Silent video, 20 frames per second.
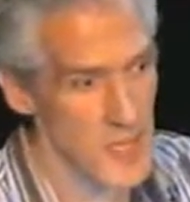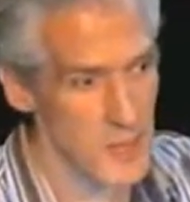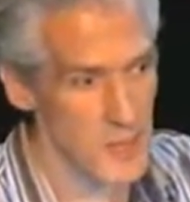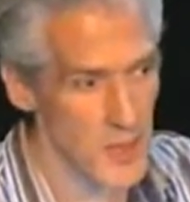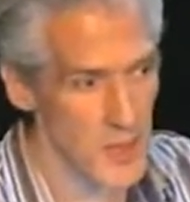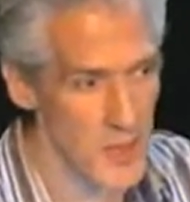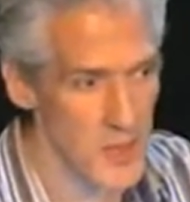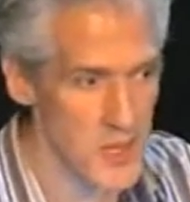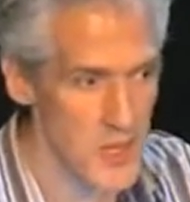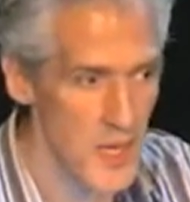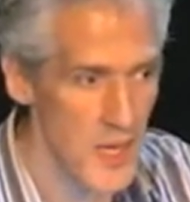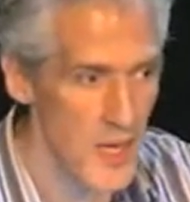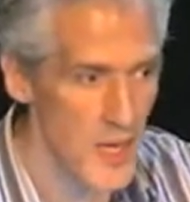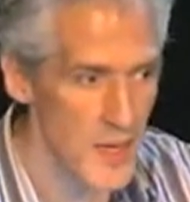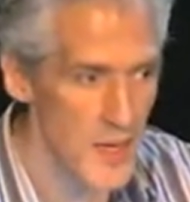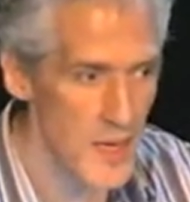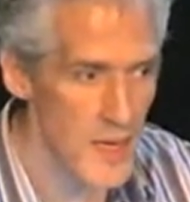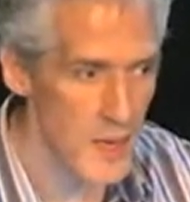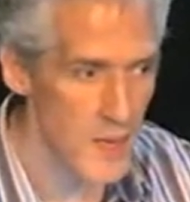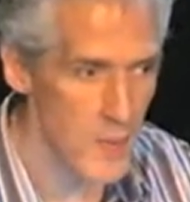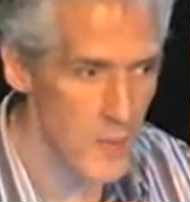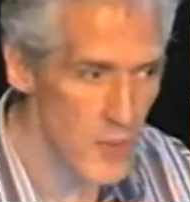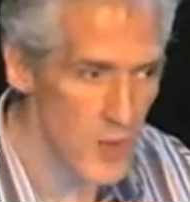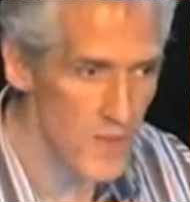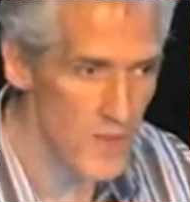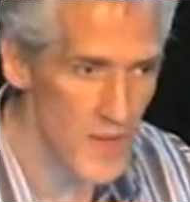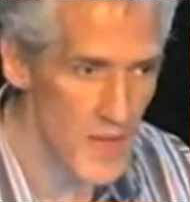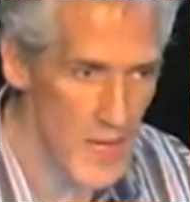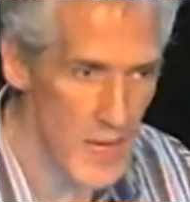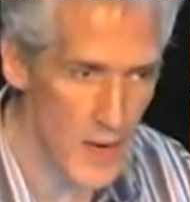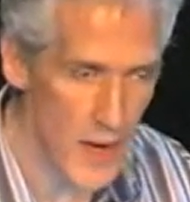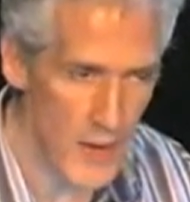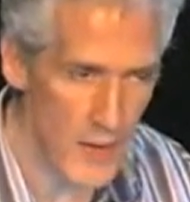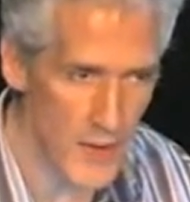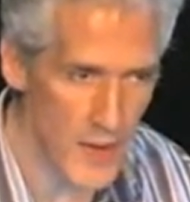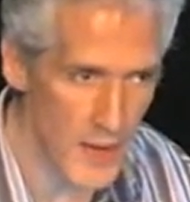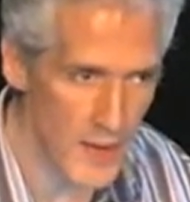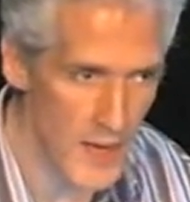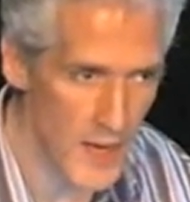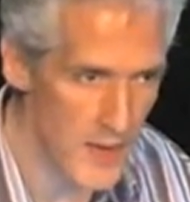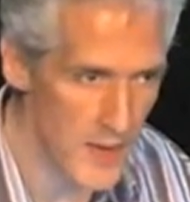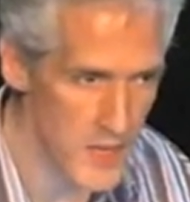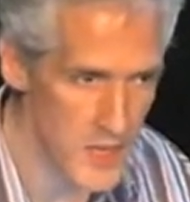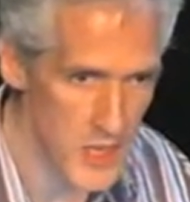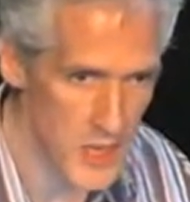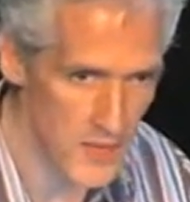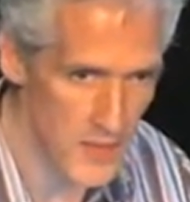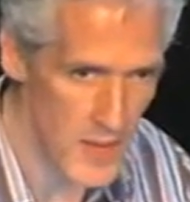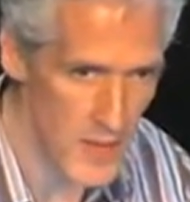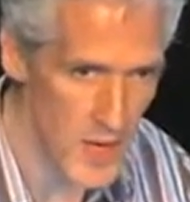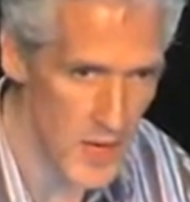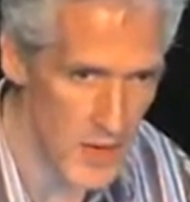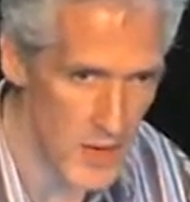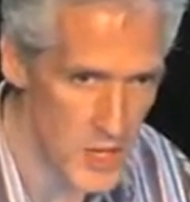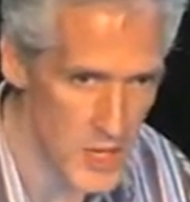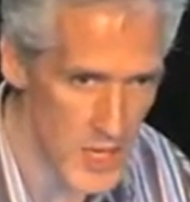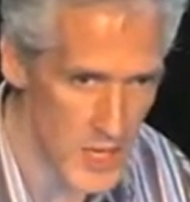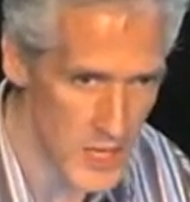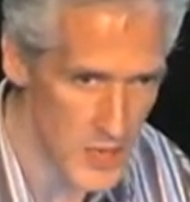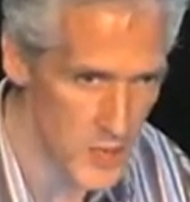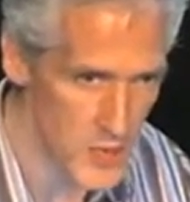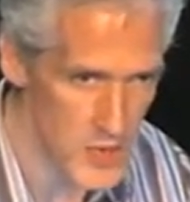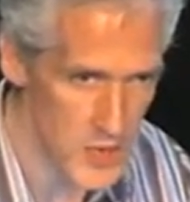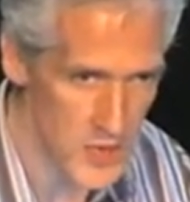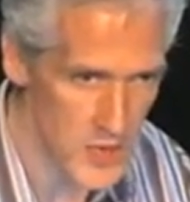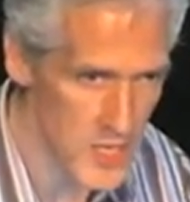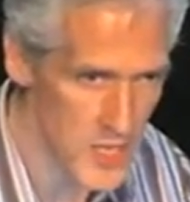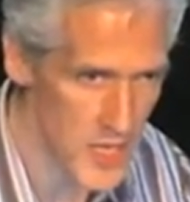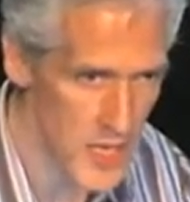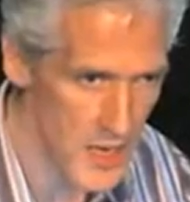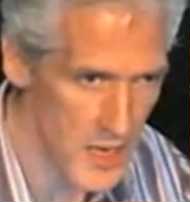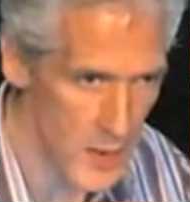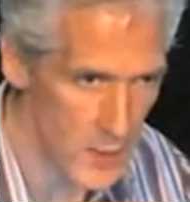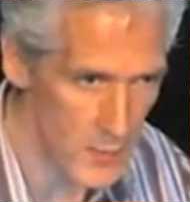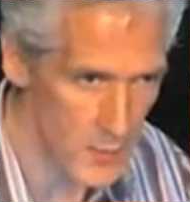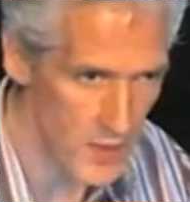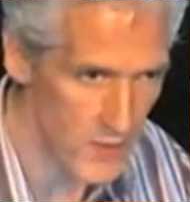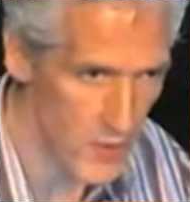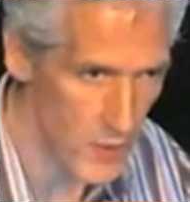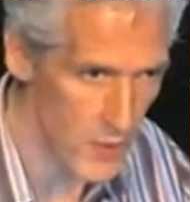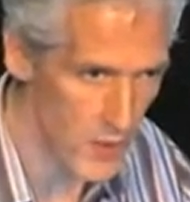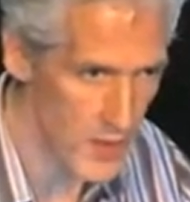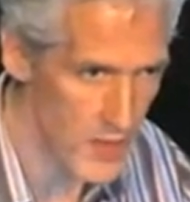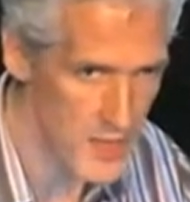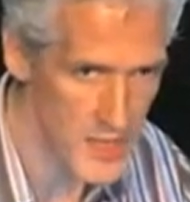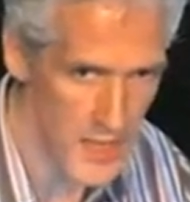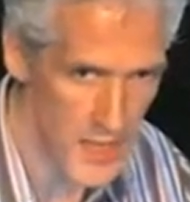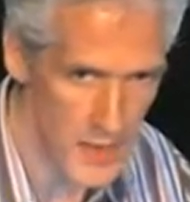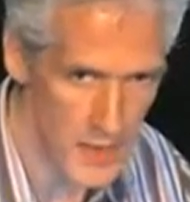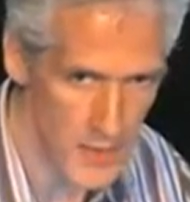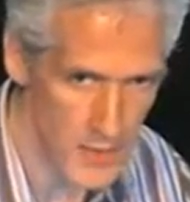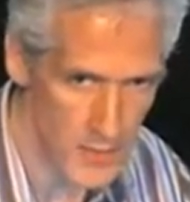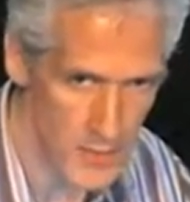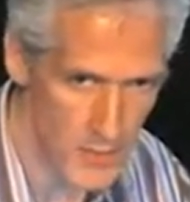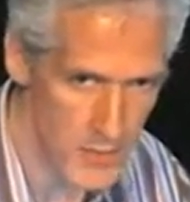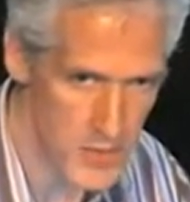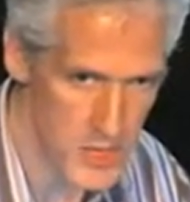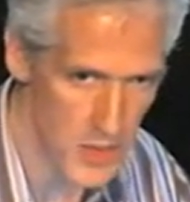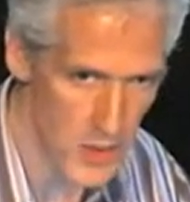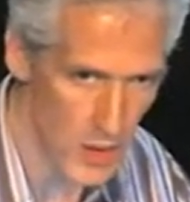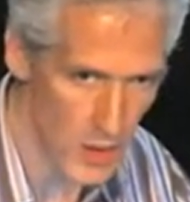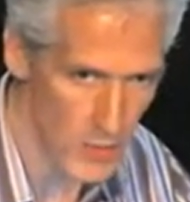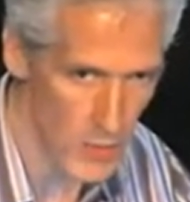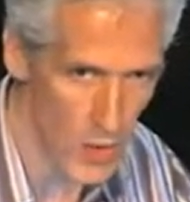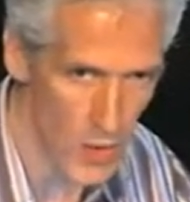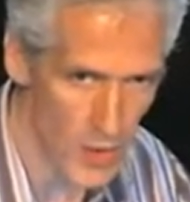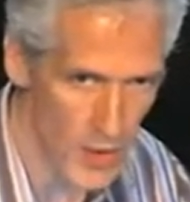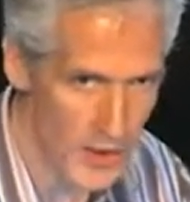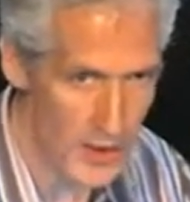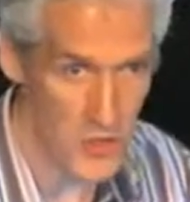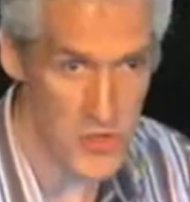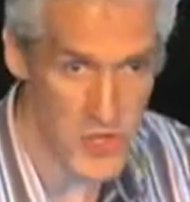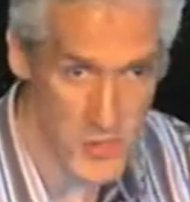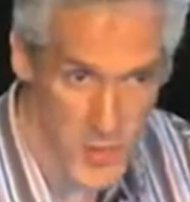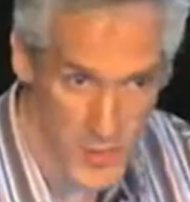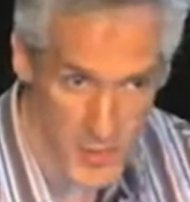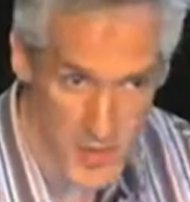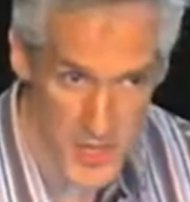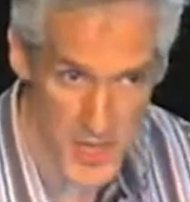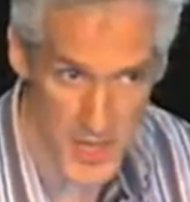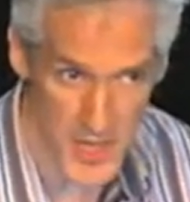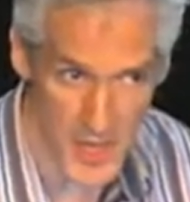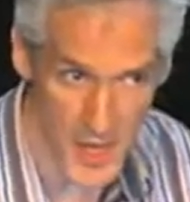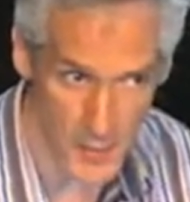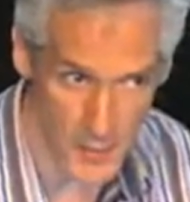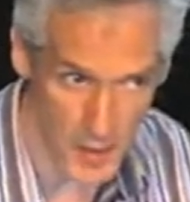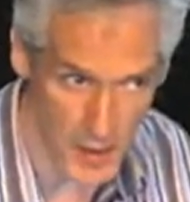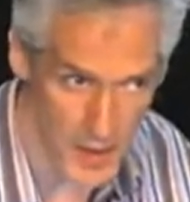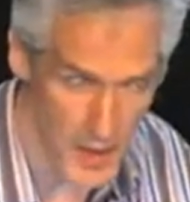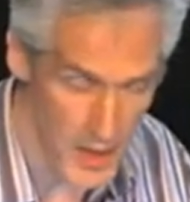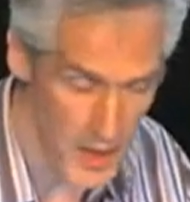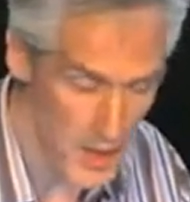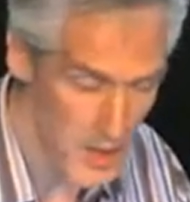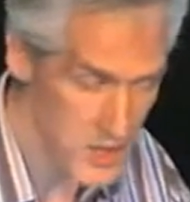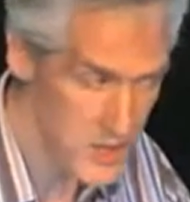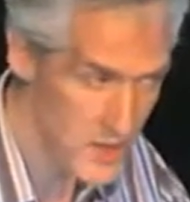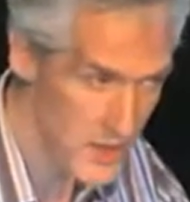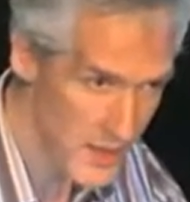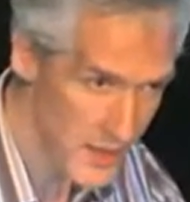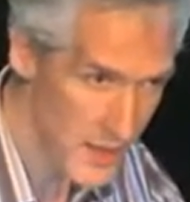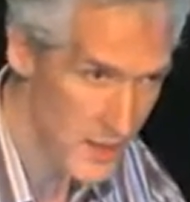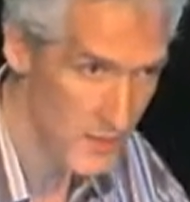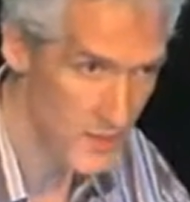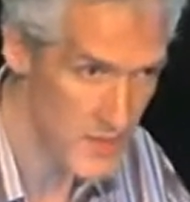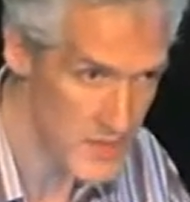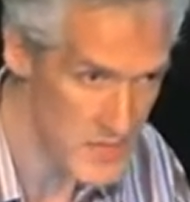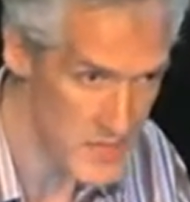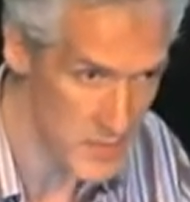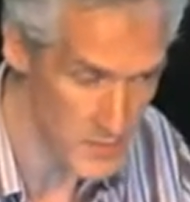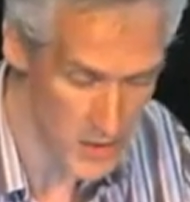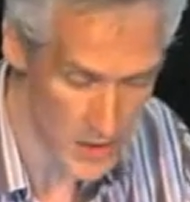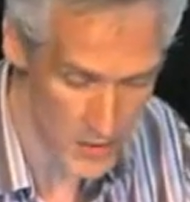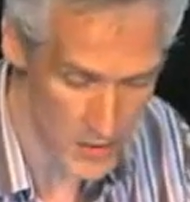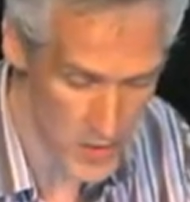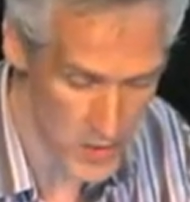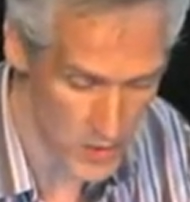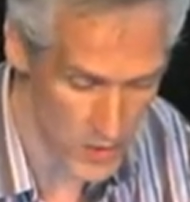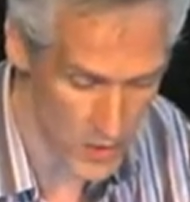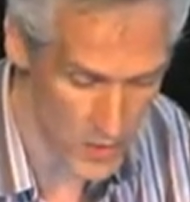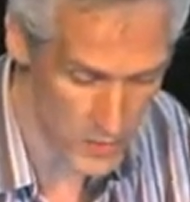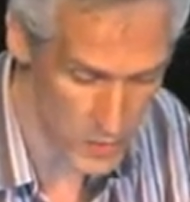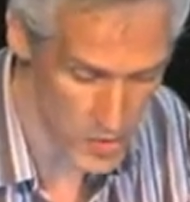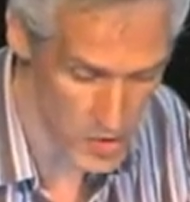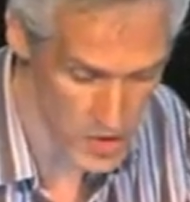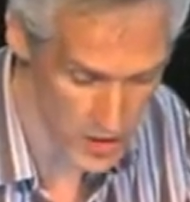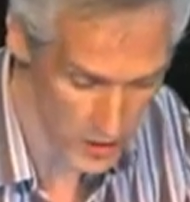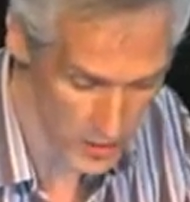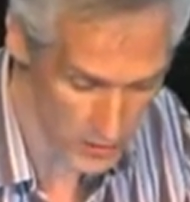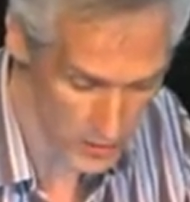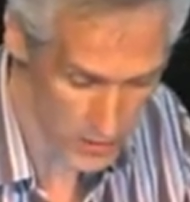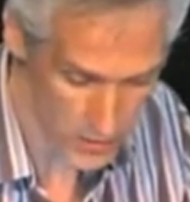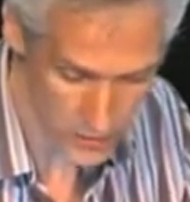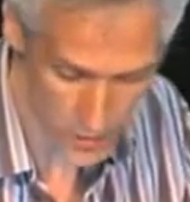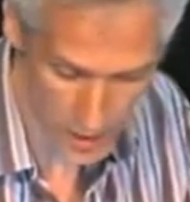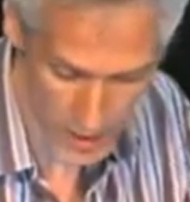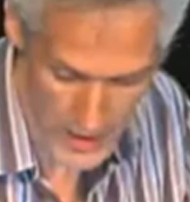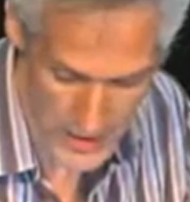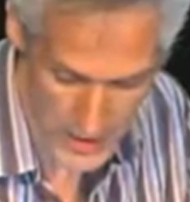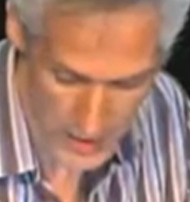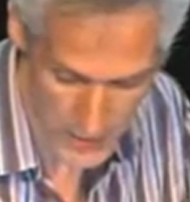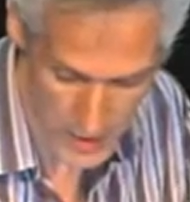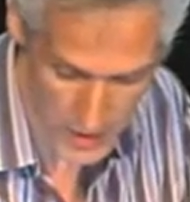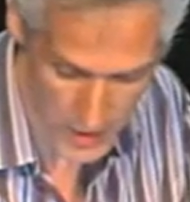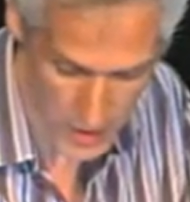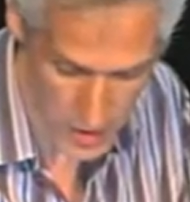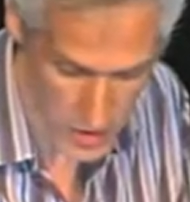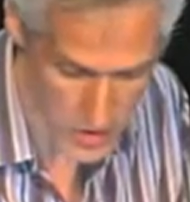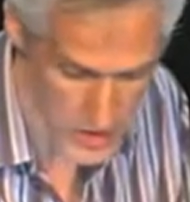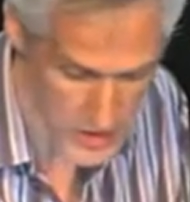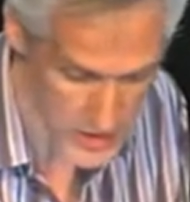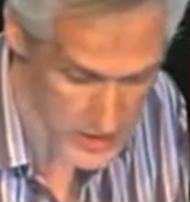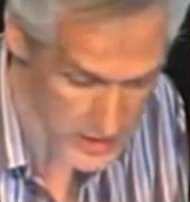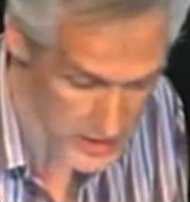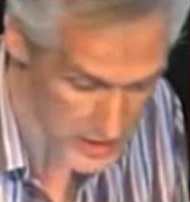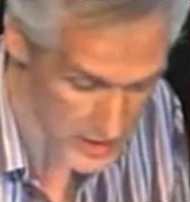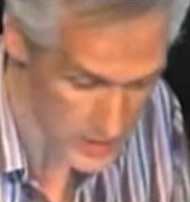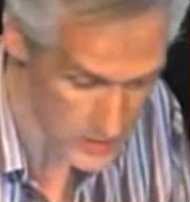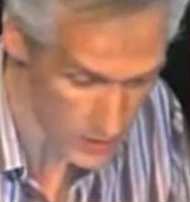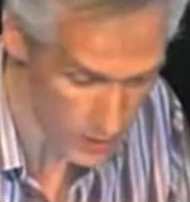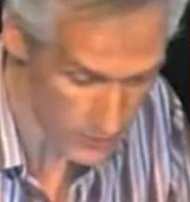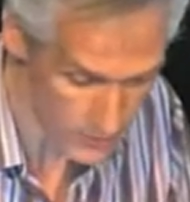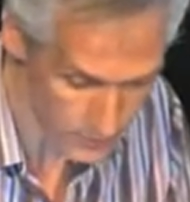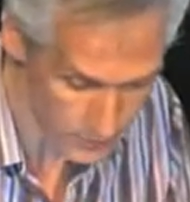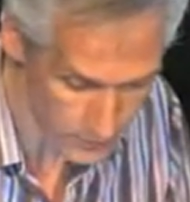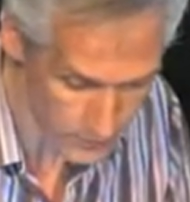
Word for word: it because they, they, put a video out and they had a sort of email address where you could sign up if you wanted to get to learn more, and lots of people signed up so that convinced them that it was worth pushing what ended up being a hugely successful